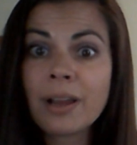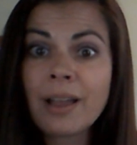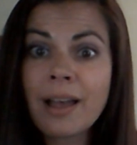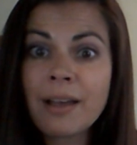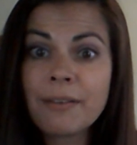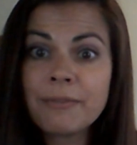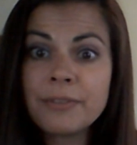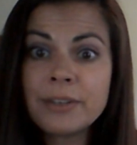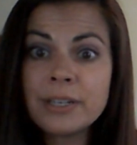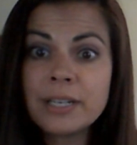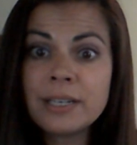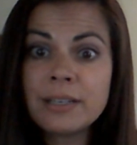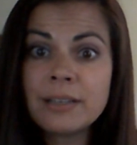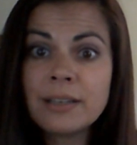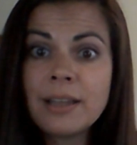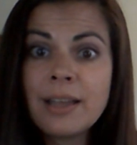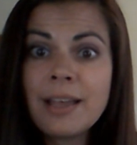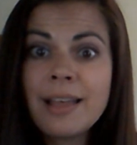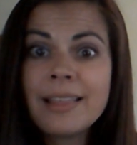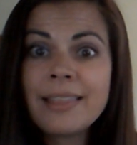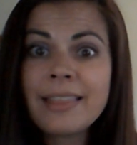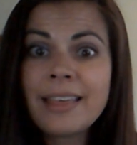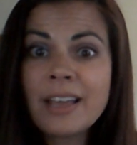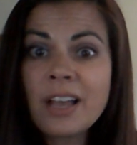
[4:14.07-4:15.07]
they often
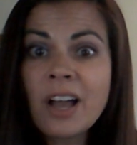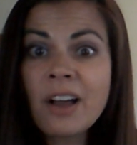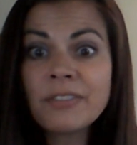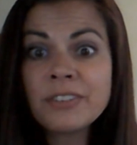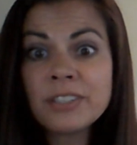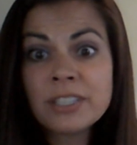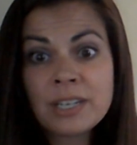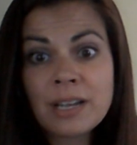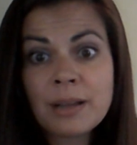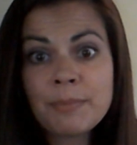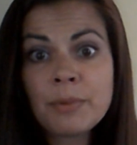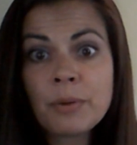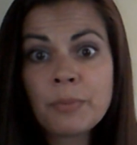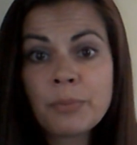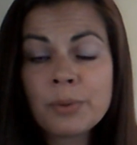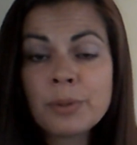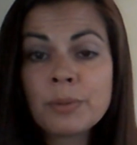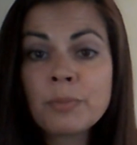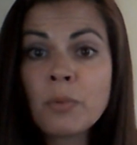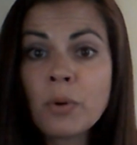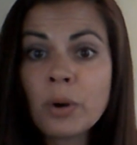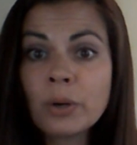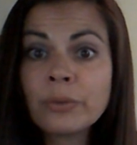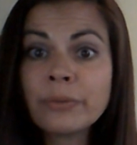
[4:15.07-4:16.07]
come up with more
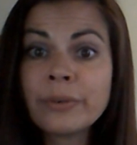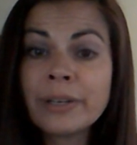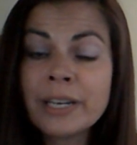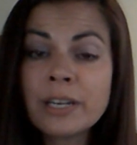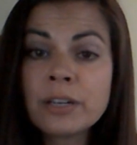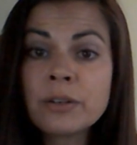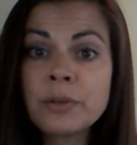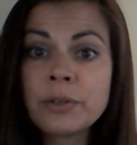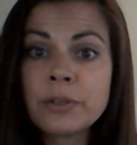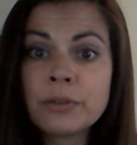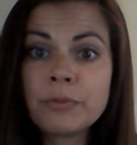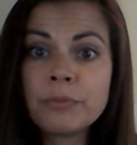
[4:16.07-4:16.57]
rigorous